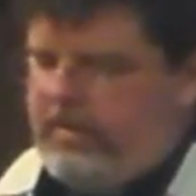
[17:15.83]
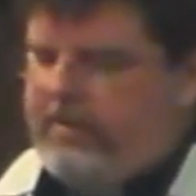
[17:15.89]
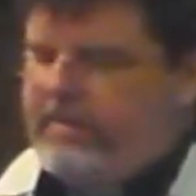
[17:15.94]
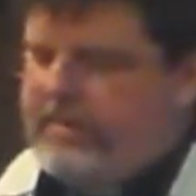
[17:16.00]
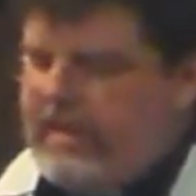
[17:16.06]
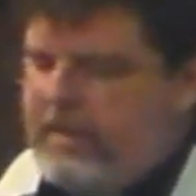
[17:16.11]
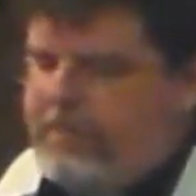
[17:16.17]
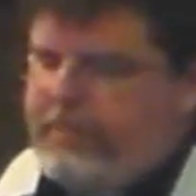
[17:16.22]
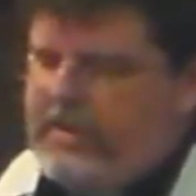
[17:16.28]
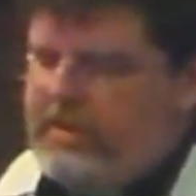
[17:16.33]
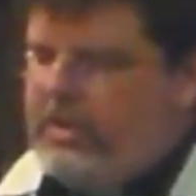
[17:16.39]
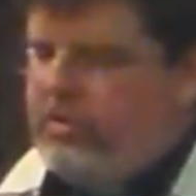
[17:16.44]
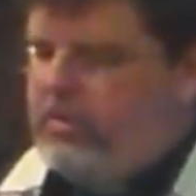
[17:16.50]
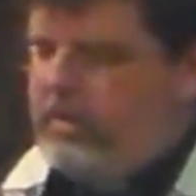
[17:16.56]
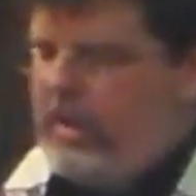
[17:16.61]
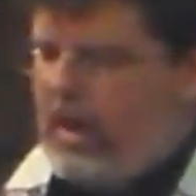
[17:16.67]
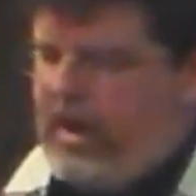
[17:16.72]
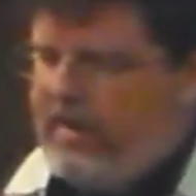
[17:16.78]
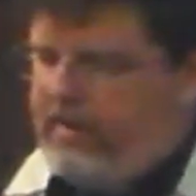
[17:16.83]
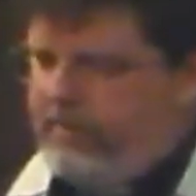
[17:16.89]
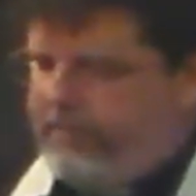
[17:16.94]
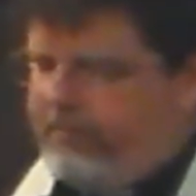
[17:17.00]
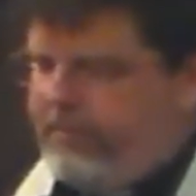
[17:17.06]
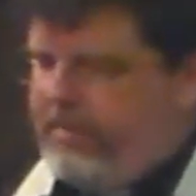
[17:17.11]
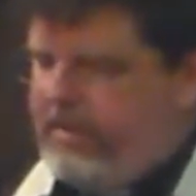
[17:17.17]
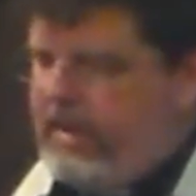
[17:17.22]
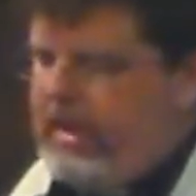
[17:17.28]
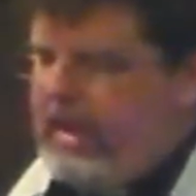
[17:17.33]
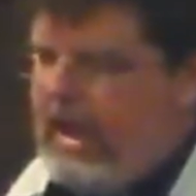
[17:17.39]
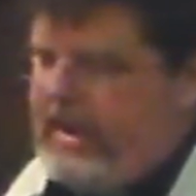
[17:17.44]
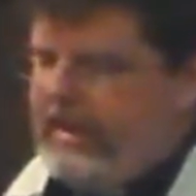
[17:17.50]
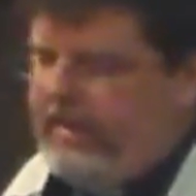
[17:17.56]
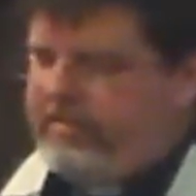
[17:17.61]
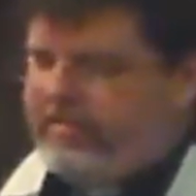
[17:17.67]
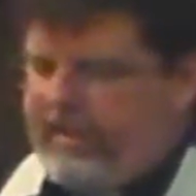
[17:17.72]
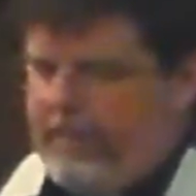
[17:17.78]
to deepen your love
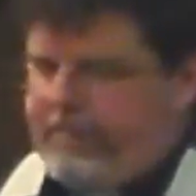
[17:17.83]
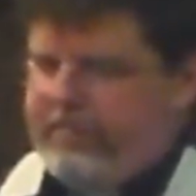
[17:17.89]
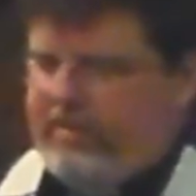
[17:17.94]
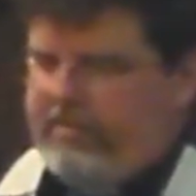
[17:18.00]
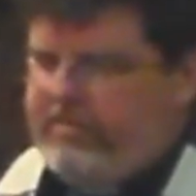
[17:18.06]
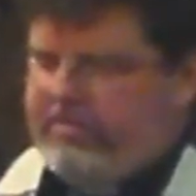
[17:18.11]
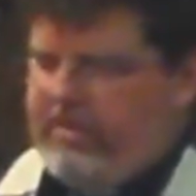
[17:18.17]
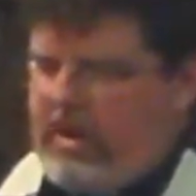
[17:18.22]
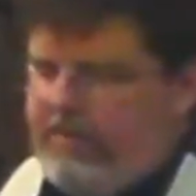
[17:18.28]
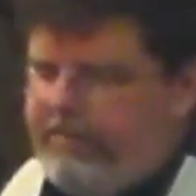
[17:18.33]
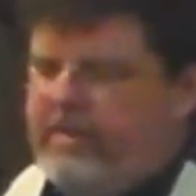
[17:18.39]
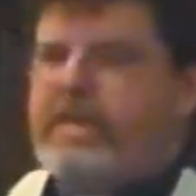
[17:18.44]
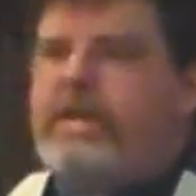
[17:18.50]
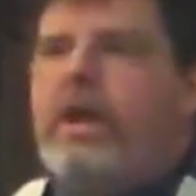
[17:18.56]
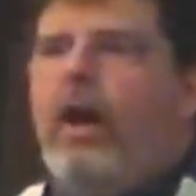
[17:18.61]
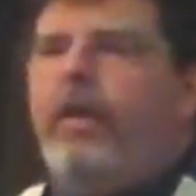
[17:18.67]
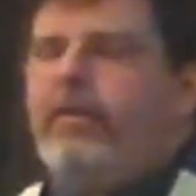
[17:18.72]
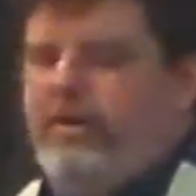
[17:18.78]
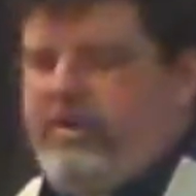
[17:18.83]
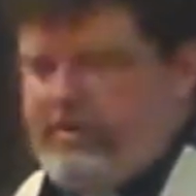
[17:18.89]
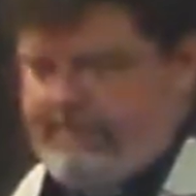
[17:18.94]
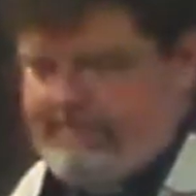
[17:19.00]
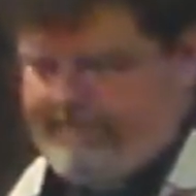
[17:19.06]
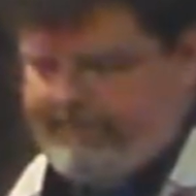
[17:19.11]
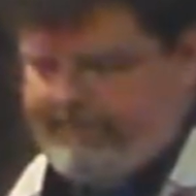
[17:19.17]
and acceptance of another.